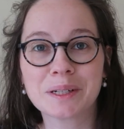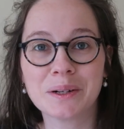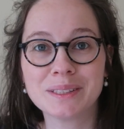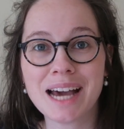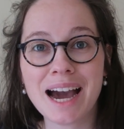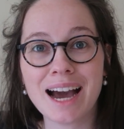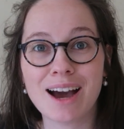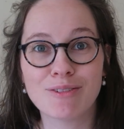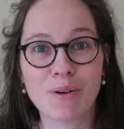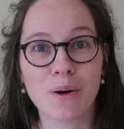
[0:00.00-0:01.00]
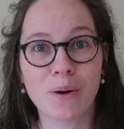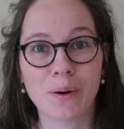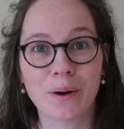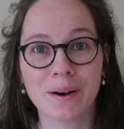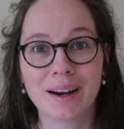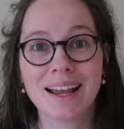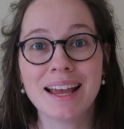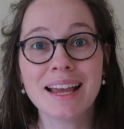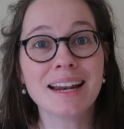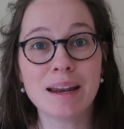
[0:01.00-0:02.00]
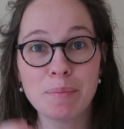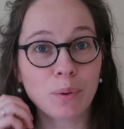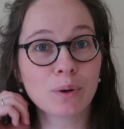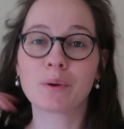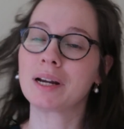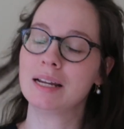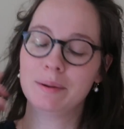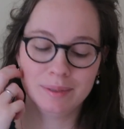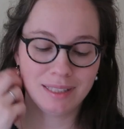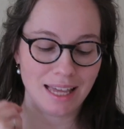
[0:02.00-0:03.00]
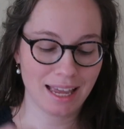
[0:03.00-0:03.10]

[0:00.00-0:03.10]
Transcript: we're going to have our nipple creams,